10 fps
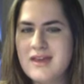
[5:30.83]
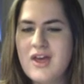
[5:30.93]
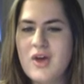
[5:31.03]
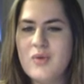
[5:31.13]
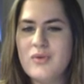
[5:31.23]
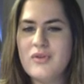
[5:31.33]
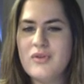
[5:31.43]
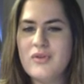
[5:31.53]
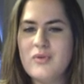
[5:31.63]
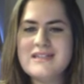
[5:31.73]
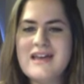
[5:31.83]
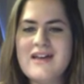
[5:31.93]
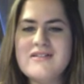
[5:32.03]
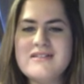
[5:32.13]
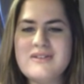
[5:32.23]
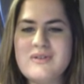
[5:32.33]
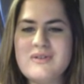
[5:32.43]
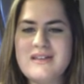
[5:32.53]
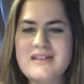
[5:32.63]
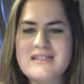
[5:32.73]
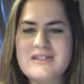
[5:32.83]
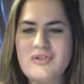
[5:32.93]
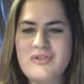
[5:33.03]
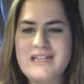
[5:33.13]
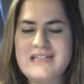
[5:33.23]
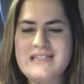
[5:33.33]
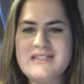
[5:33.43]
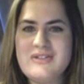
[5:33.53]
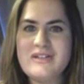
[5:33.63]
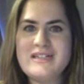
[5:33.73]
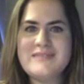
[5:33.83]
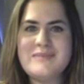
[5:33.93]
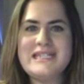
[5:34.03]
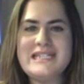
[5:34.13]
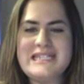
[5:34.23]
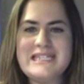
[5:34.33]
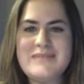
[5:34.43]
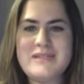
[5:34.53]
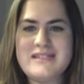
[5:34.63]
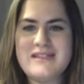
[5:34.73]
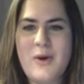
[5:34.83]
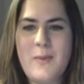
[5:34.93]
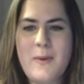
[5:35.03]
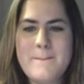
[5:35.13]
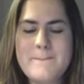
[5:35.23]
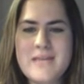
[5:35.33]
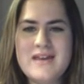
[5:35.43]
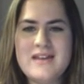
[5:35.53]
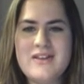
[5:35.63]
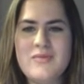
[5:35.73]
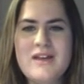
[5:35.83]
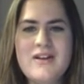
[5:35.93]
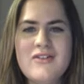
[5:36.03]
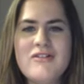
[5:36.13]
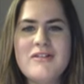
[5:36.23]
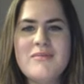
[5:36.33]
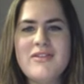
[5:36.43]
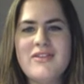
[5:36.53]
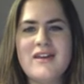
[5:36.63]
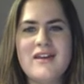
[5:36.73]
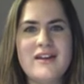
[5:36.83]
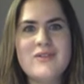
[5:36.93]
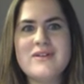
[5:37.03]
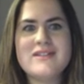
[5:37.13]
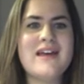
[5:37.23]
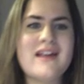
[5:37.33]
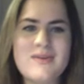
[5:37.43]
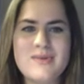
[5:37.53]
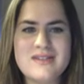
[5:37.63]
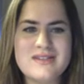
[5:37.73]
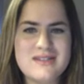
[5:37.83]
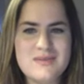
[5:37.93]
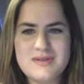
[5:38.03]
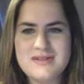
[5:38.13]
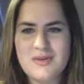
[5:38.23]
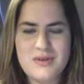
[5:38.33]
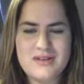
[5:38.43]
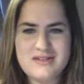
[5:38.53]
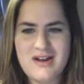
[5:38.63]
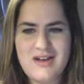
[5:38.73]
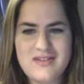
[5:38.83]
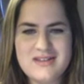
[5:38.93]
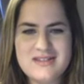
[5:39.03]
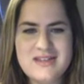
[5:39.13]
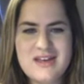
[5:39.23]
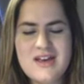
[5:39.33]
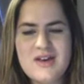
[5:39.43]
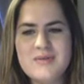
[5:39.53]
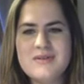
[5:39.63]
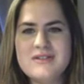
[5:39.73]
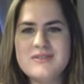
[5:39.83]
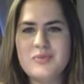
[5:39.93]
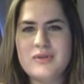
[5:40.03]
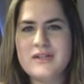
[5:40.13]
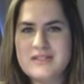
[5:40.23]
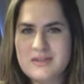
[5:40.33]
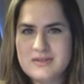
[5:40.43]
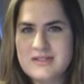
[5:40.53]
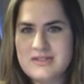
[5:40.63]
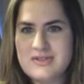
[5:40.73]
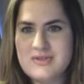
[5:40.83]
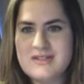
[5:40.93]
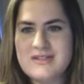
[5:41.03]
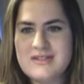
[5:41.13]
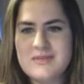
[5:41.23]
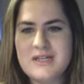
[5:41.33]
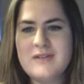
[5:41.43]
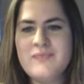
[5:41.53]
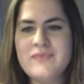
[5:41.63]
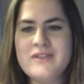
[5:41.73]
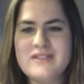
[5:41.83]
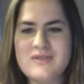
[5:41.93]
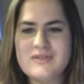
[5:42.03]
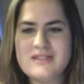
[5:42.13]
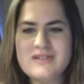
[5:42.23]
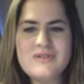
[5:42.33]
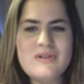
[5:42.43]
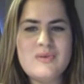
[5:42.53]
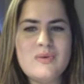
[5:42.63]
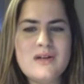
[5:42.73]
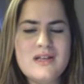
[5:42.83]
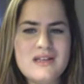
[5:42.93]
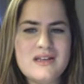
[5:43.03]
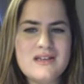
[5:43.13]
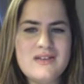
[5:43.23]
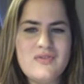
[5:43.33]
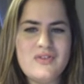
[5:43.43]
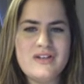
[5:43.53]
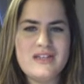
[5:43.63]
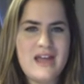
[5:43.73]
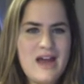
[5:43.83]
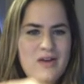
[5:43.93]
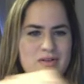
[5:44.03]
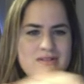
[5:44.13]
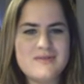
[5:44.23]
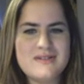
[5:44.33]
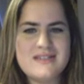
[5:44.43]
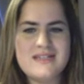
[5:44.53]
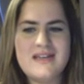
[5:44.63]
Well, the word that tells you is greatest. Greatest means steepest slope. You might already be thinking, I know exactly where the steepest slope on this graph is. Let me just break down what these choices mean. So 0 to 1, if you look at the hours, which is the